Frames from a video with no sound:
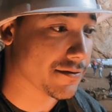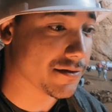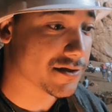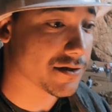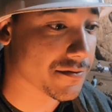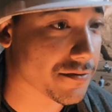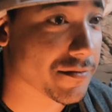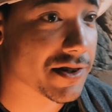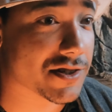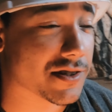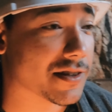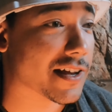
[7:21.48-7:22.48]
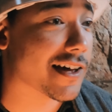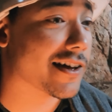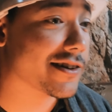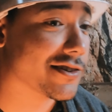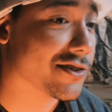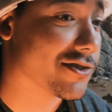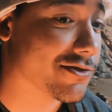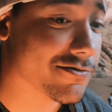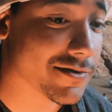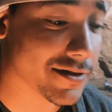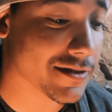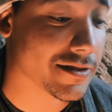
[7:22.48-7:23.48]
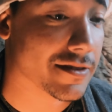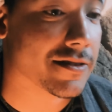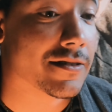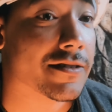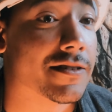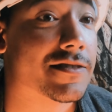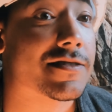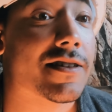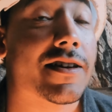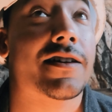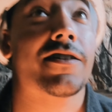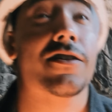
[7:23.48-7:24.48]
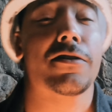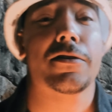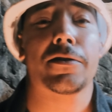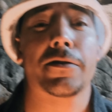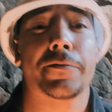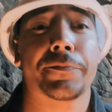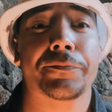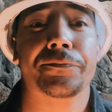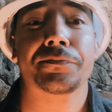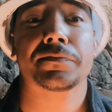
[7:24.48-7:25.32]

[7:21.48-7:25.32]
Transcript: Give you some information that I know is that um,